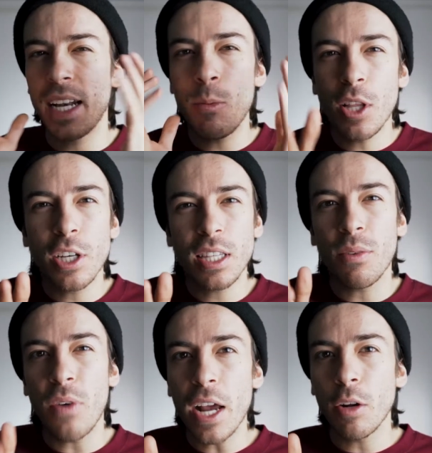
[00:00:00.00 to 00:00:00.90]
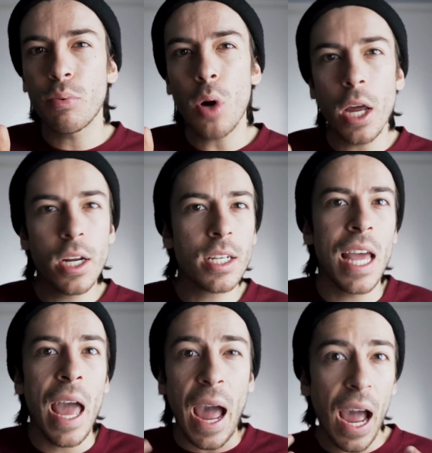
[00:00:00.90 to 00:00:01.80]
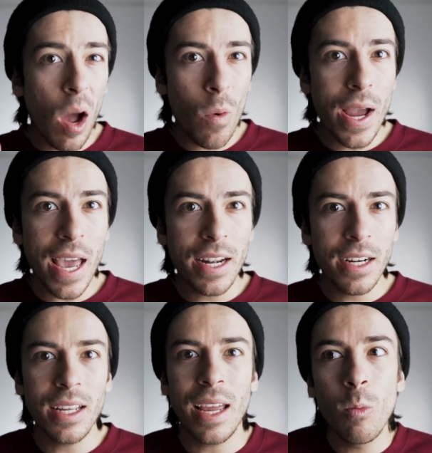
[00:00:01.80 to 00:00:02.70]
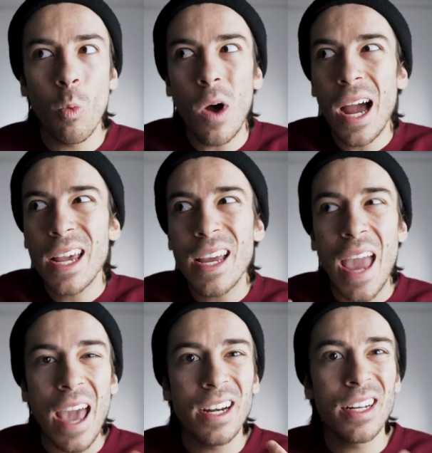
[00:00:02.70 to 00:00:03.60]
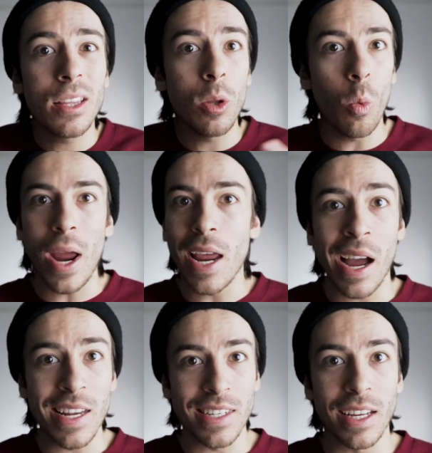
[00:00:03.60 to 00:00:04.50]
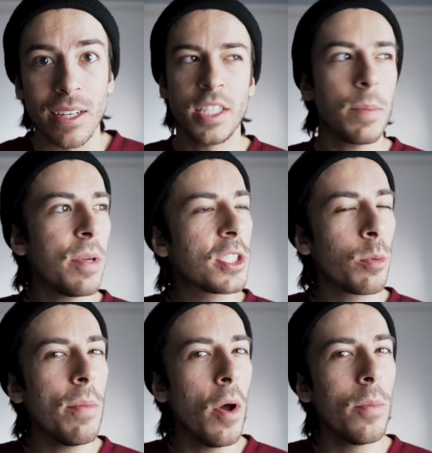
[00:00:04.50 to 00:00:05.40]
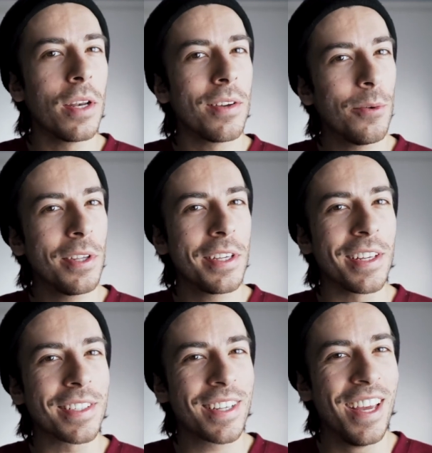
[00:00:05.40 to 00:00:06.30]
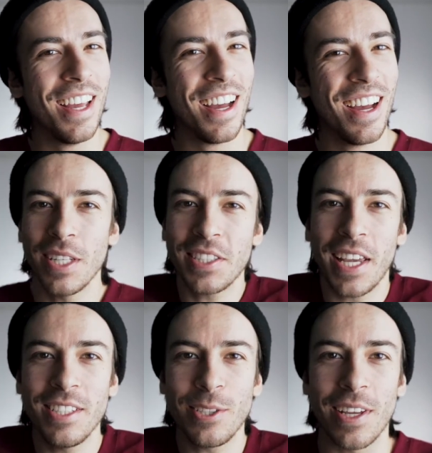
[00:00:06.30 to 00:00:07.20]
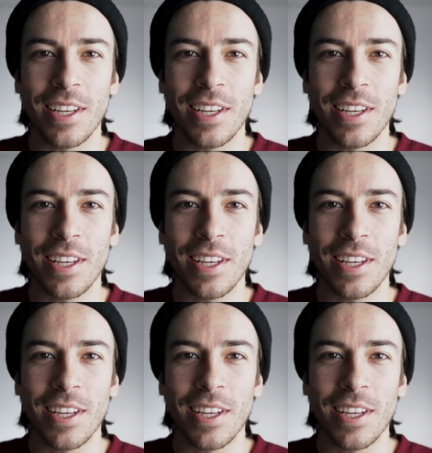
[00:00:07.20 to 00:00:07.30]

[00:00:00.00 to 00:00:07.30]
today we look at the final product, how I edit it, and why I edit it the way I did. It's a bittersweet moment, it really is. But let's get into